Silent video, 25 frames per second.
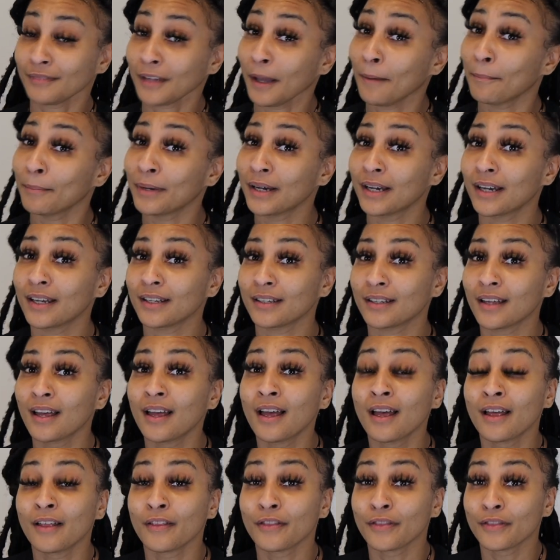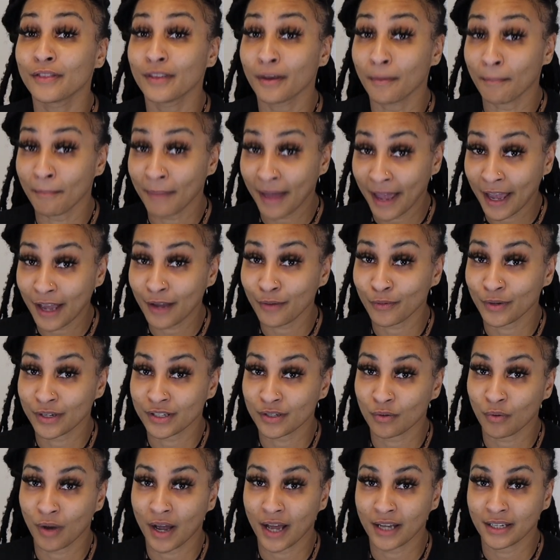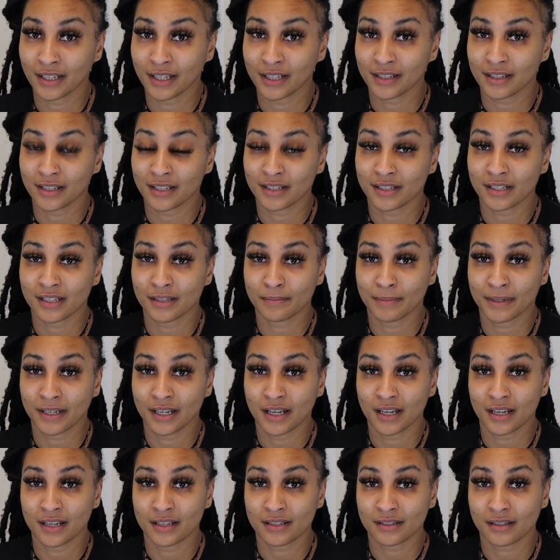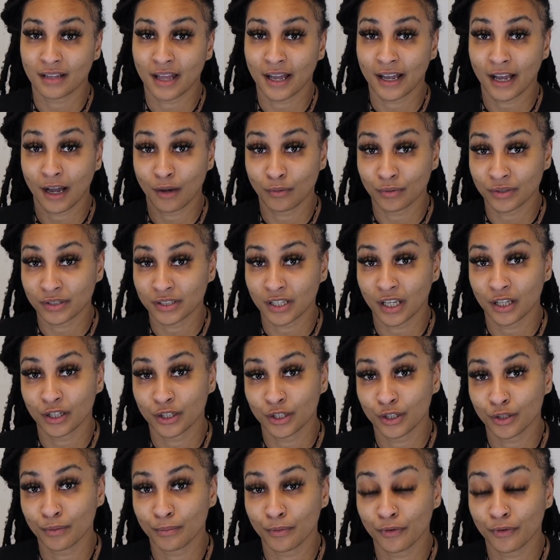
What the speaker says: But the main reason why I did this is because, like I was telling you